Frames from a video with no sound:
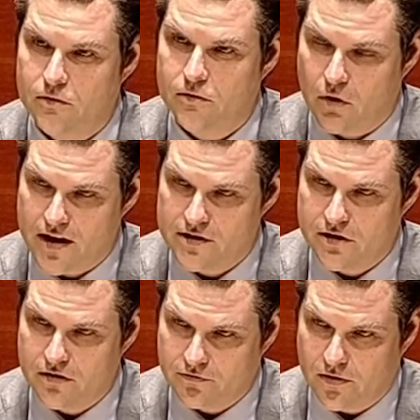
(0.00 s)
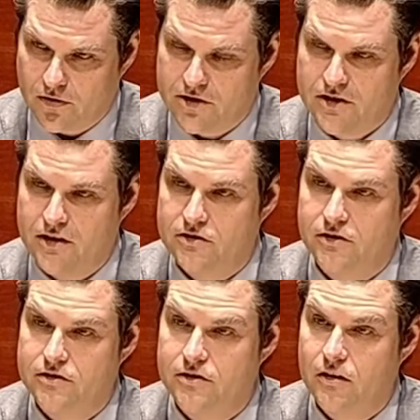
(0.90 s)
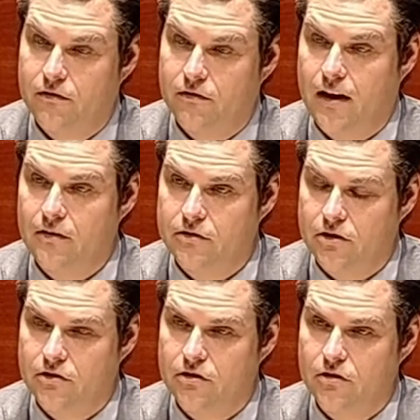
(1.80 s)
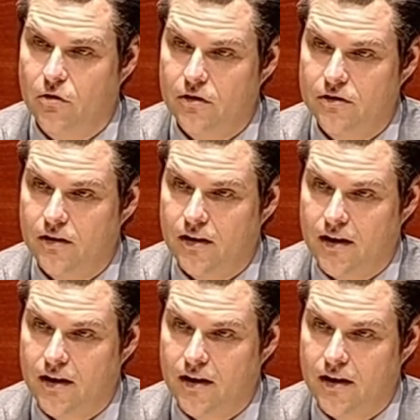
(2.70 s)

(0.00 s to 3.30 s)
Your agent from Los Angeles followed her to New York